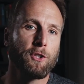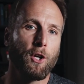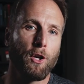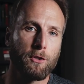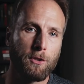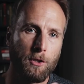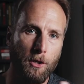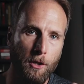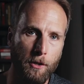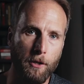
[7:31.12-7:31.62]
an
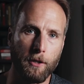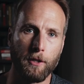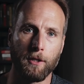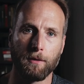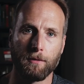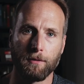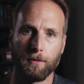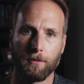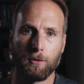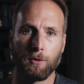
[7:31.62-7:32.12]

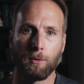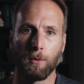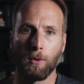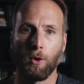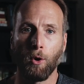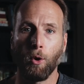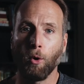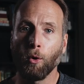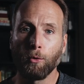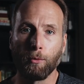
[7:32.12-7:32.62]
alternative to a
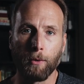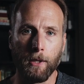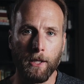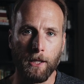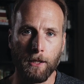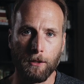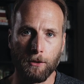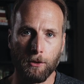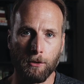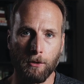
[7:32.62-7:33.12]
cold
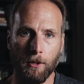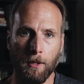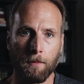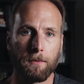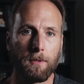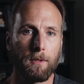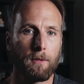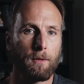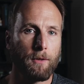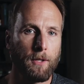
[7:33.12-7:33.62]
reading a
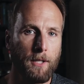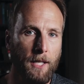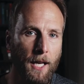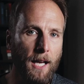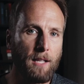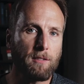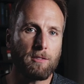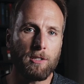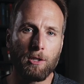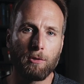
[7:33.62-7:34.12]
script, the
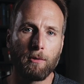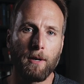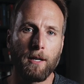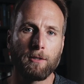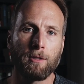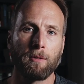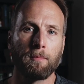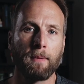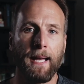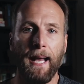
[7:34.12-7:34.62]
casting
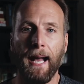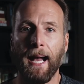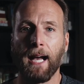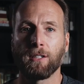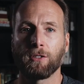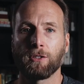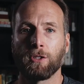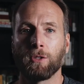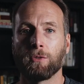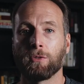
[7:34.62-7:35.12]
director may
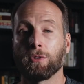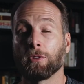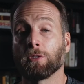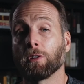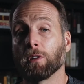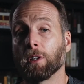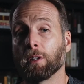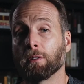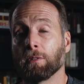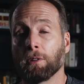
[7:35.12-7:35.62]
ask you to
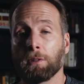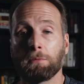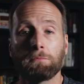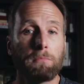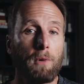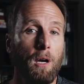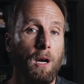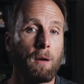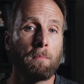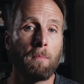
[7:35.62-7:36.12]
deliver
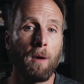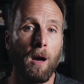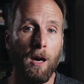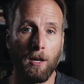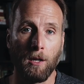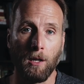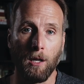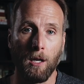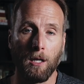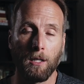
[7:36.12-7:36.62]
a
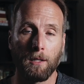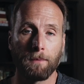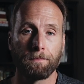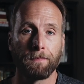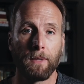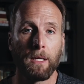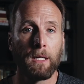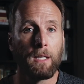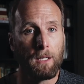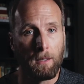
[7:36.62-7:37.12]
monologue.
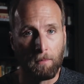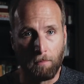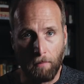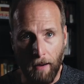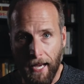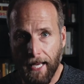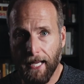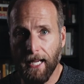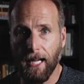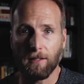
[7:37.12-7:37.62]

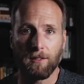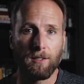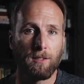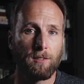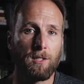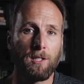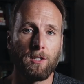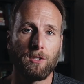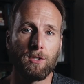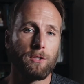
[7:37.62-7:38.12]
My
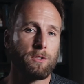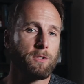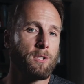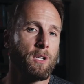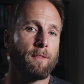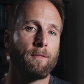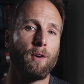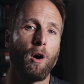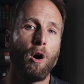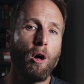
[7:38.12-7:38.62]
acting teachers
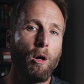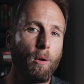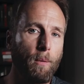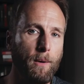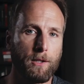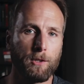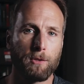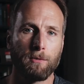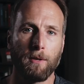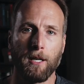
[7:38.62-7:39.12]
have
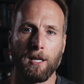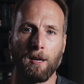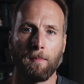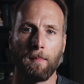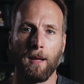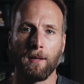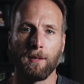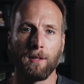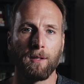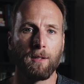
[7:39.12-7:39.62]
always
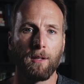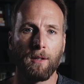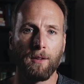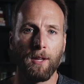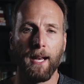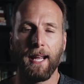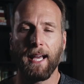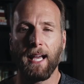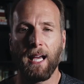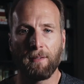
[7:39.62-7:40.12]
recommended
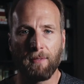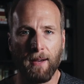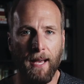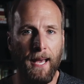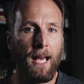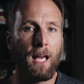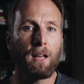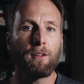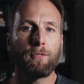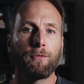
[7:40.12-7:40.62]
that I have a
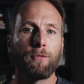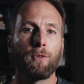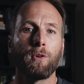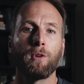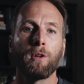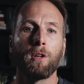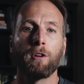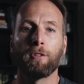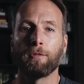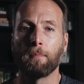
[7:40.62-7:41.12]

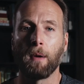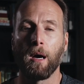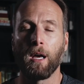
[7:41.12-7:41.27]
handful of